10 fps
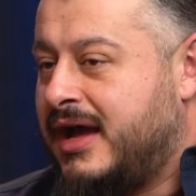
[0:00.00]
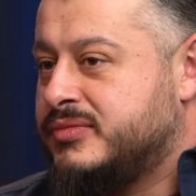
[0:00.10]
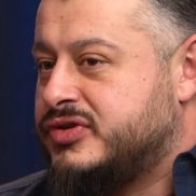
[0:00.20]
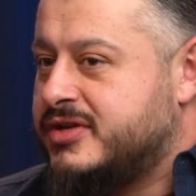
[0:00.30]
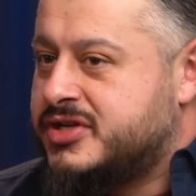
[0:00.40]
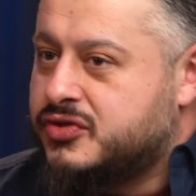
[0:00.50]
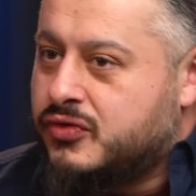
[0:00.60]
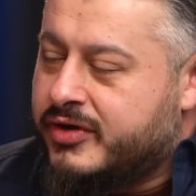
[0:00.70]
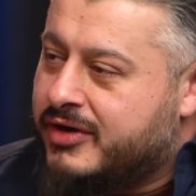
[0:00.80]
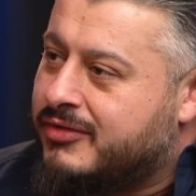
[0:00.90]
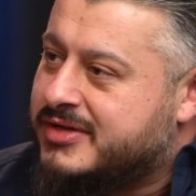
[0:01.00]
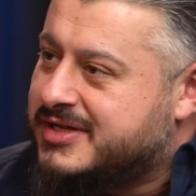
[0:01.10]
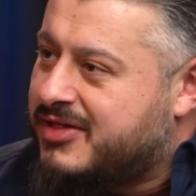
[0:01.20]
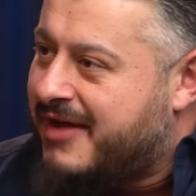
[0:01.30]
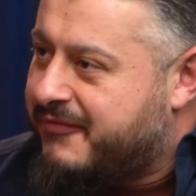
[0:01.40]
So this story around the
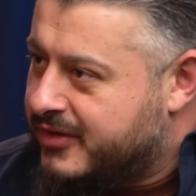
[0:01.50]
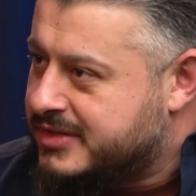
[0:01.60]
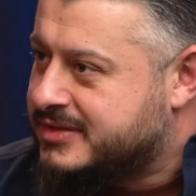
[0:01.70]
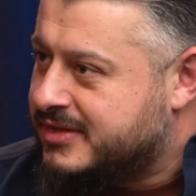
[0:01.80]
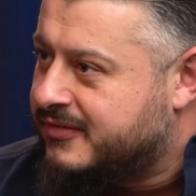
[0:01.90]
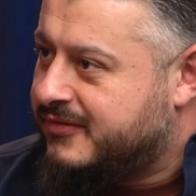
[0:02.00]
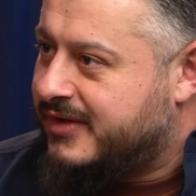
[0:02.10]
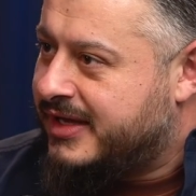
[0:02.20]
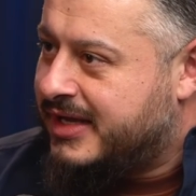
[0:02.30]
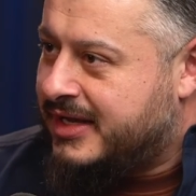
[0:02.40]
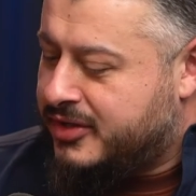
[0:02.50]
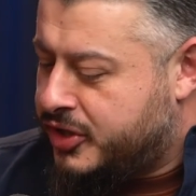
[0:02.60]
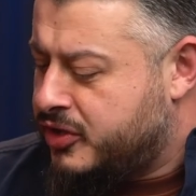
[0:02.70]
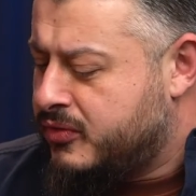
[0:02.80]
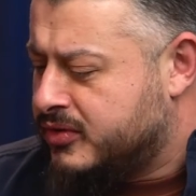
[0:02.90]
South African stuff and the
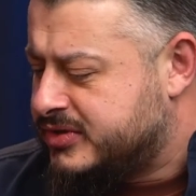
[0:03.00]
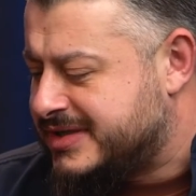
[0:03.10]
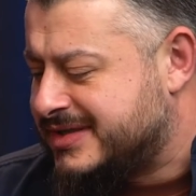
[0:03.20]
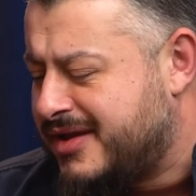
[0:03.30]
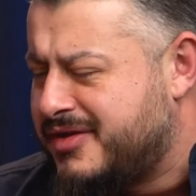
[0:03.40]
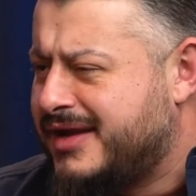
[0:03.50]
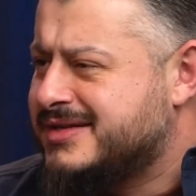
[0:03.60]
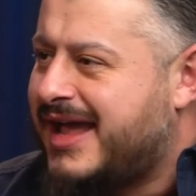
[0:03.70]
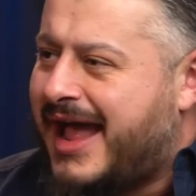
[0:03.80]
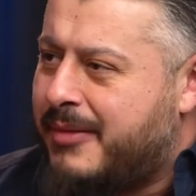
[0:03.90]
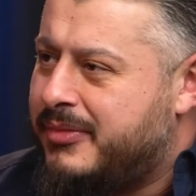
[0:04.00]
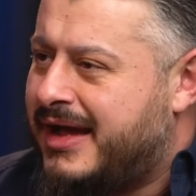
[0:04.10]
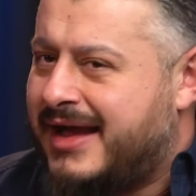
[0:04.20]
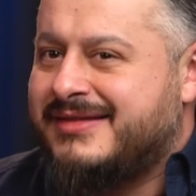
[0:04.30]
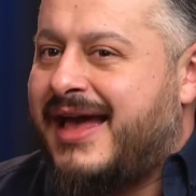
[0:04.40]
nuances and the things that
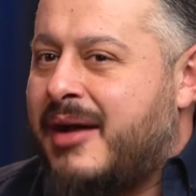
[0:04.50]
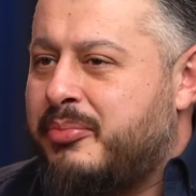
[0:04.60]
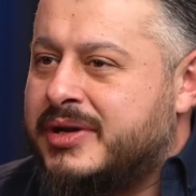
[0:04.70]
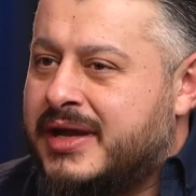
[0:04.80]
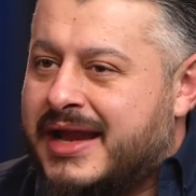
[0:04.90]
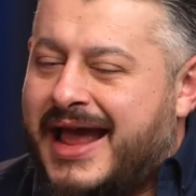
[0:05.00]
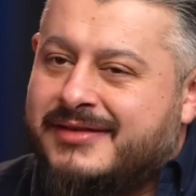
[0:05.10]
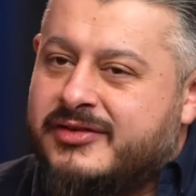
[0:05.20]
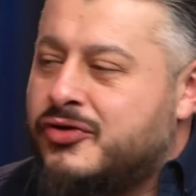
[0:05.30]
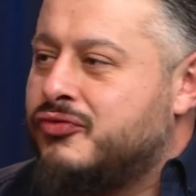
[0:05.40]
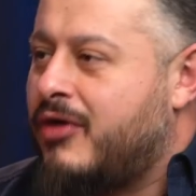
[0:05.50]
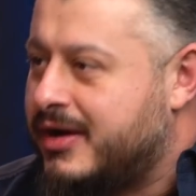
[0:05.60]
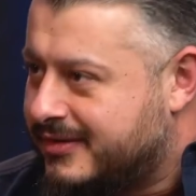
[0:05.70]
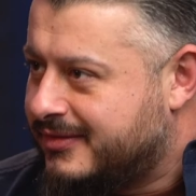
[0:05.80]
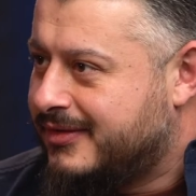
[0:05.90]
had to happen and had to go
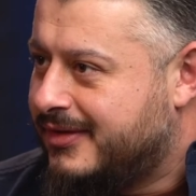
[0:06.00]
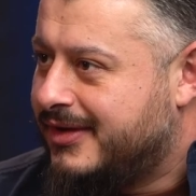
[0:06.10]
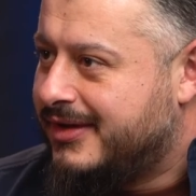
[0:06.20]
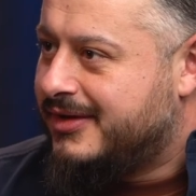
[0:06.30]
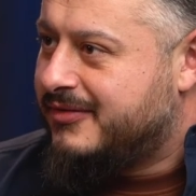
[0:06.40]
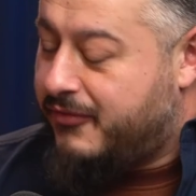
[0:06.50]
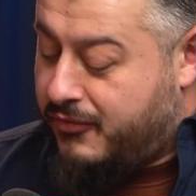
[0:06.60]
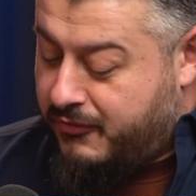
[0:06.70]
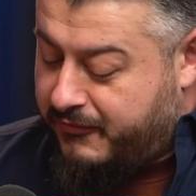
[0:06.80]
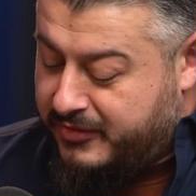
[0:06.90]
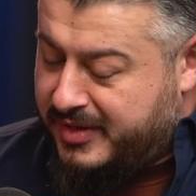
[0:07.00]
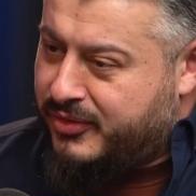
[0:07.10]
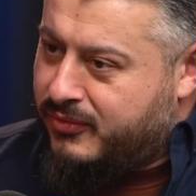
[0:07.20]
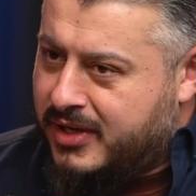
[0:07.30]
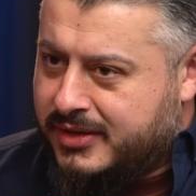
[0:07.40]
right for number
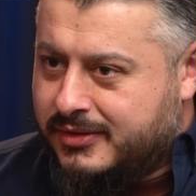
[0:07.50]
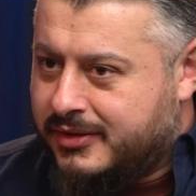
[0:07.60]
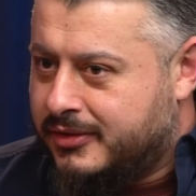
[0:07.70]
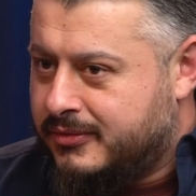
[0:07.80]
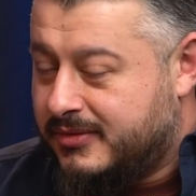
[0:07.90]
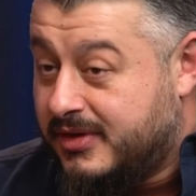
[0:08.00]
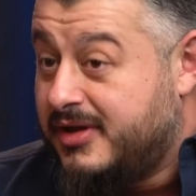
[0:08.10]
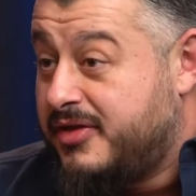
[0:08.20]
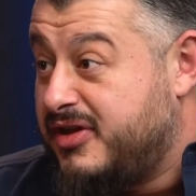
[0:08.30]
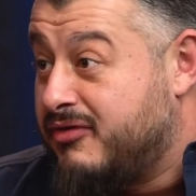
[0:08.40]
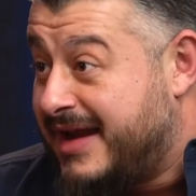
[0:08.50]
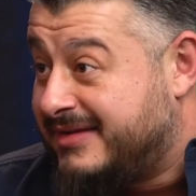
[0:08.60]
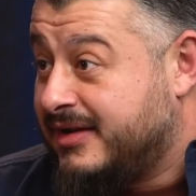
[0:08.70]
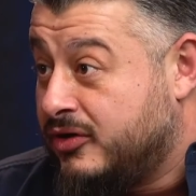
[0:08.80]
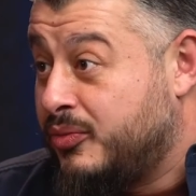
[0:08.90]
one,
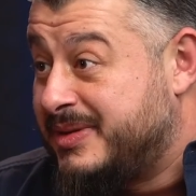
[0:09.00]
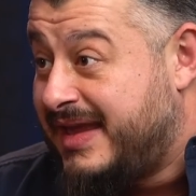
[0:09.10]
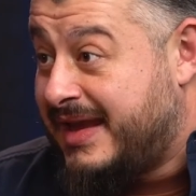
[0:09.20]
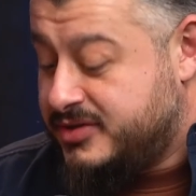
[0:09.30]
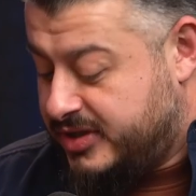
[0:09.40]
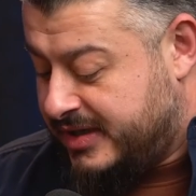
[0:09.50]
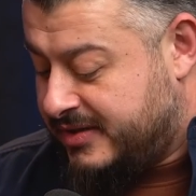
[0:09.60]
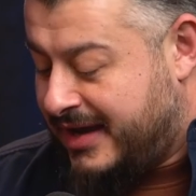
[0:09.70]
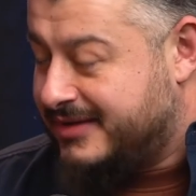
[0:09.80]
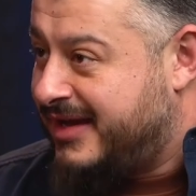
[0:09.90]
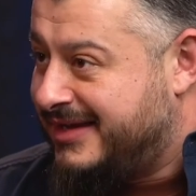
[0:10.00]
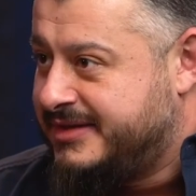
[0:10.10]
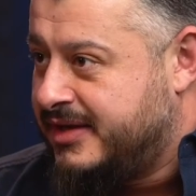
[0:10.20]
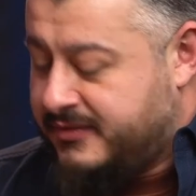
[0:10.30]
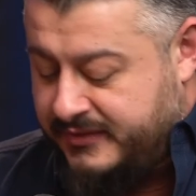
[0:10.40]
theoretically or potentially that
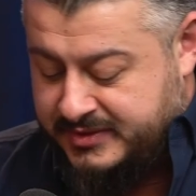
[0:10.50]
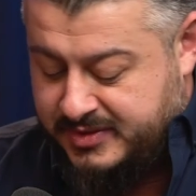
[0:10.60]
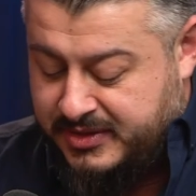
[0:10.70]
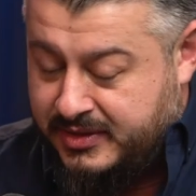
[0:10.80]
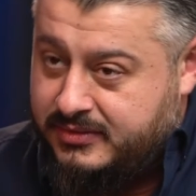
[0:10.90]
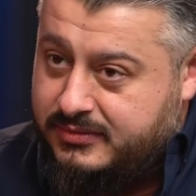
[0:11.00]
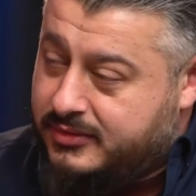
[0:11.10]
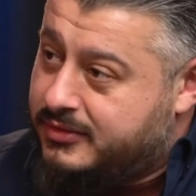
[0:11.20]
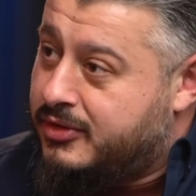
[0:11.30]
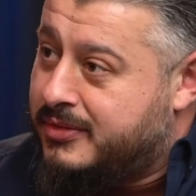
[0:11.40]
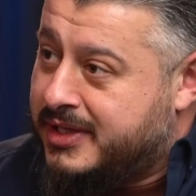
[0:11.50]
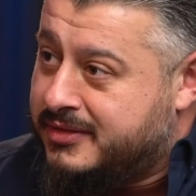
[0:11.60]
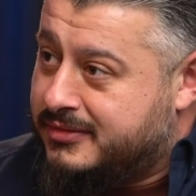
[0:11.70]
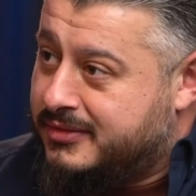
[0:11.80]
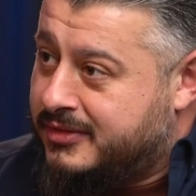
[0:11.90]
diver to be
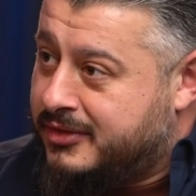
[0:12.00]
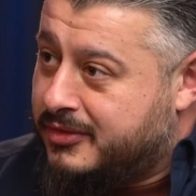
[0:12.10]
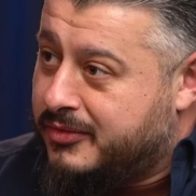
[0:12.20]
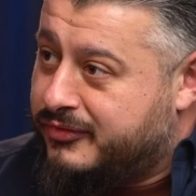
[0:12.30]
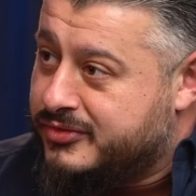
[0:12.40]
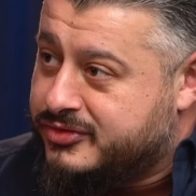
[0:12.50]
going through his